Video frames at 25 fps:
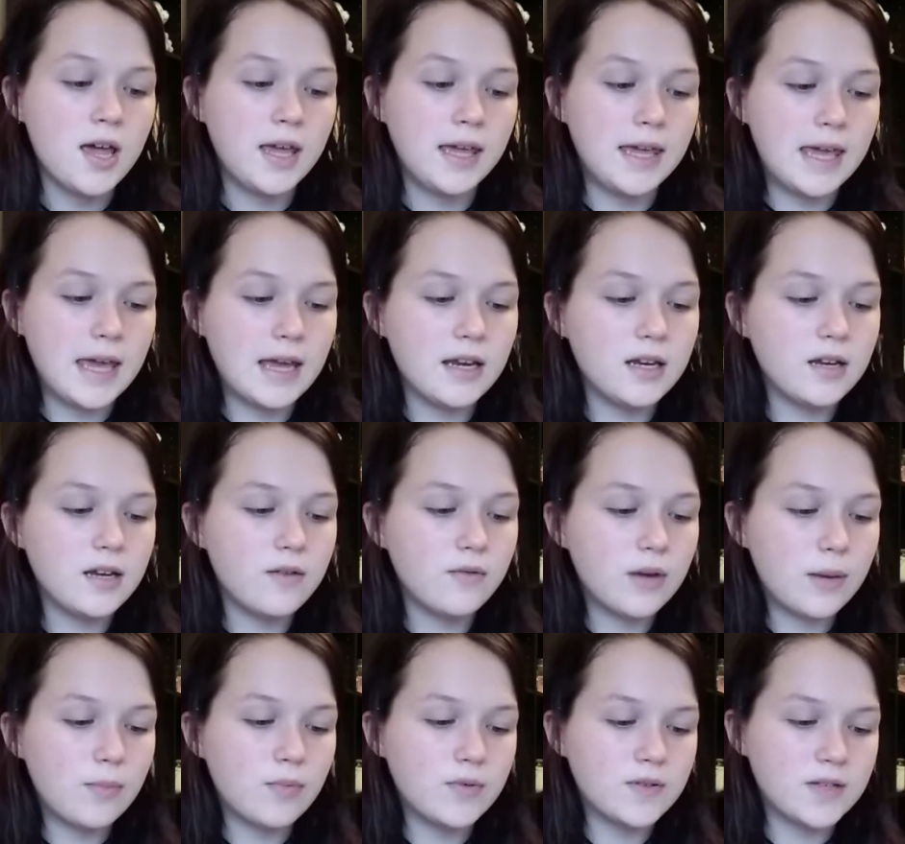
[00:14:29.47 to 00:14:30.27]
Candy
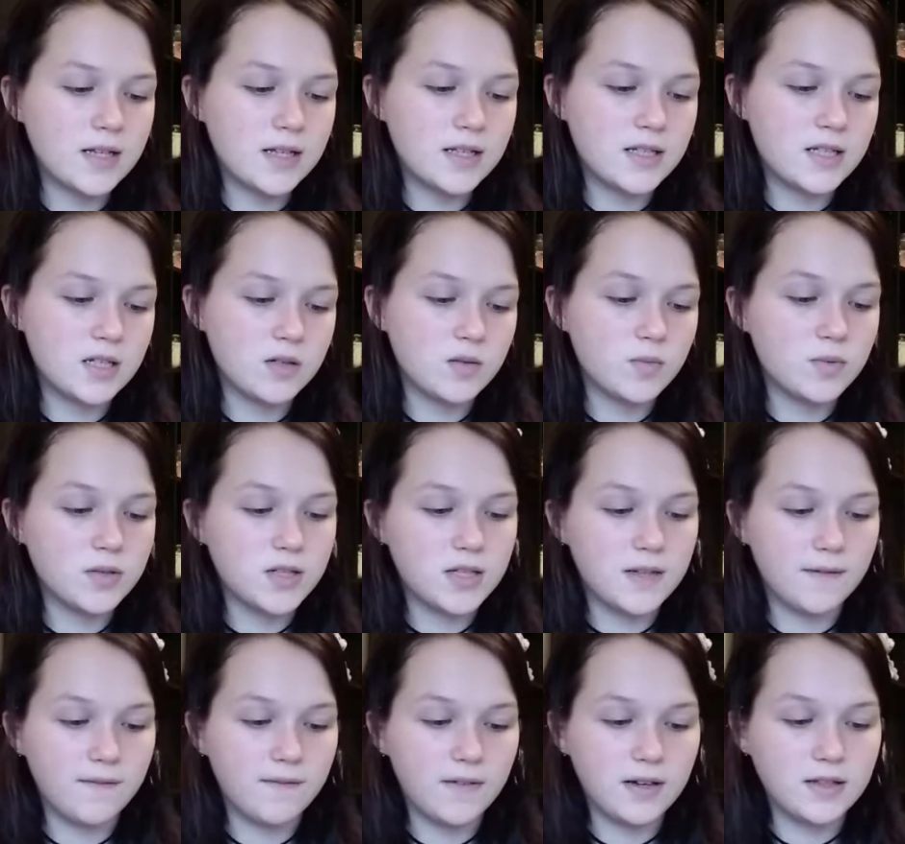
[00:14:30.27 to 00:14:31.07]
represents the
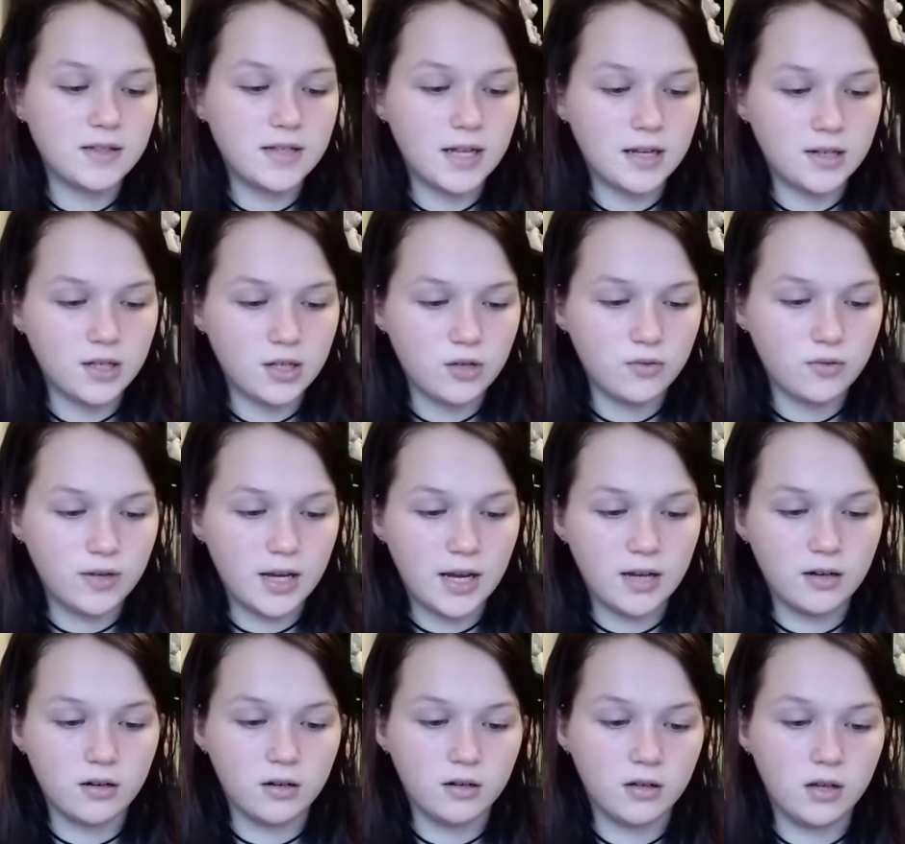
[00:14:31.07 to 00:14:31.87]
specific data you
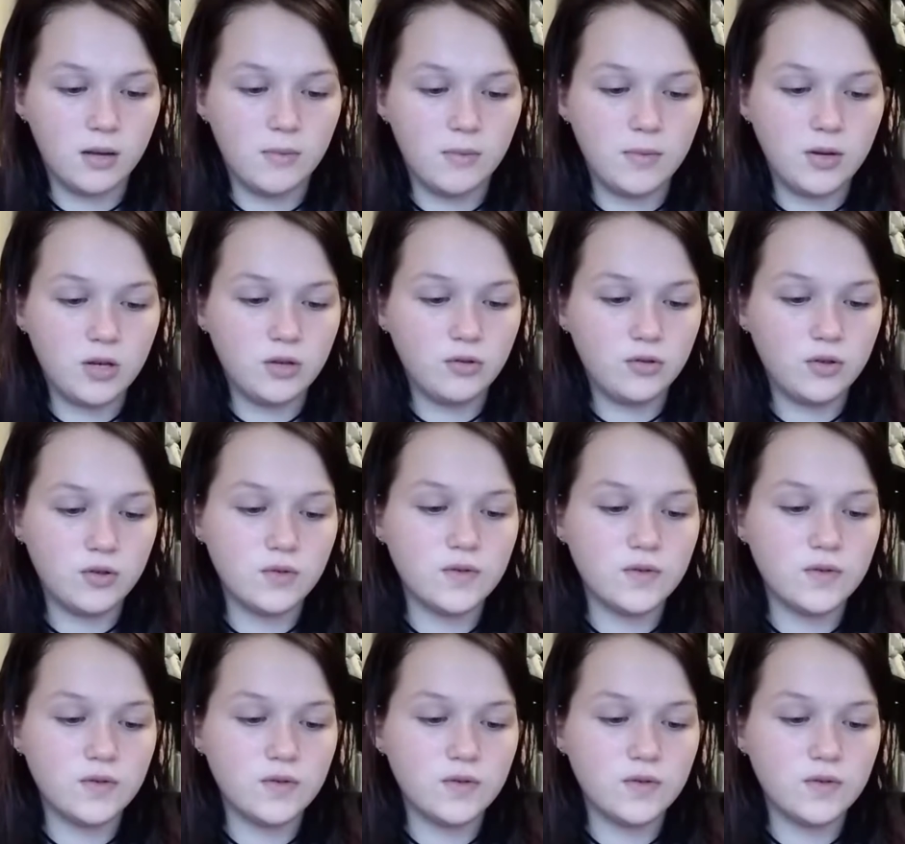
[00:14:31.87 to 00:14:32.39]
gain on them, and you